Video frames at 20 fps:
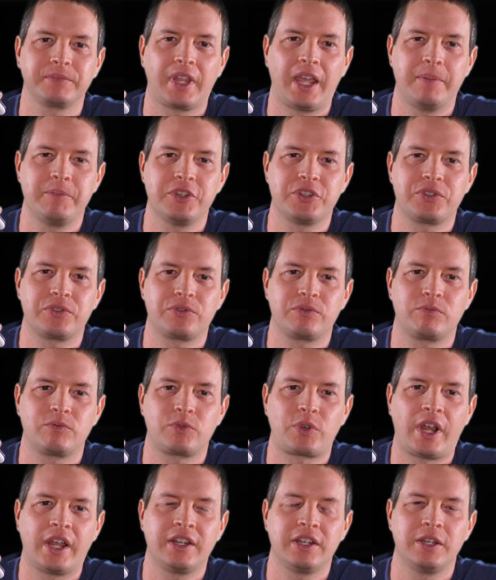I'm just
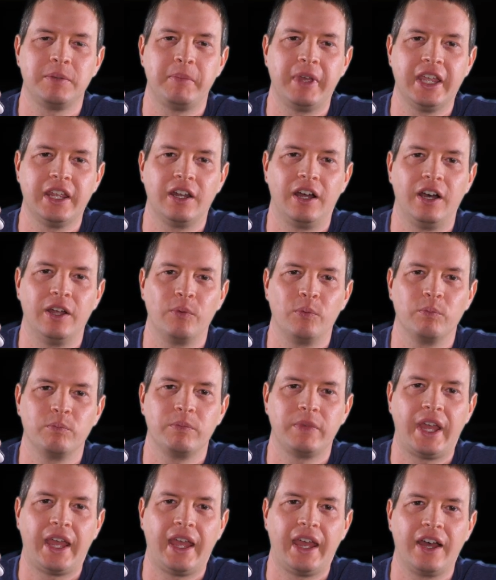trying to debate on
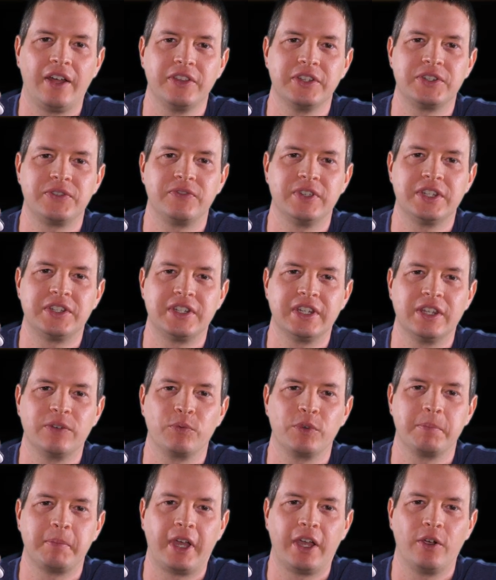how this fits in
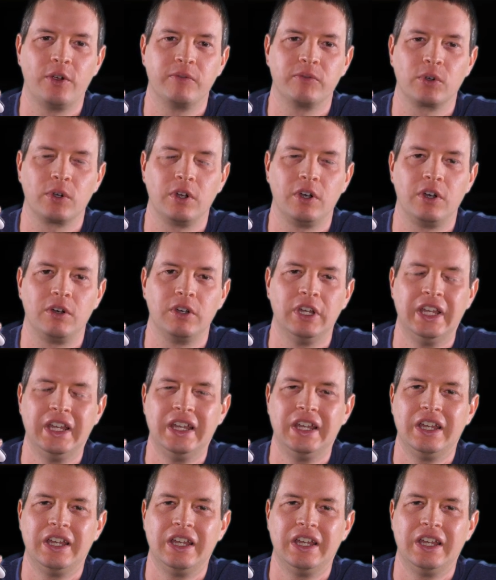with my overall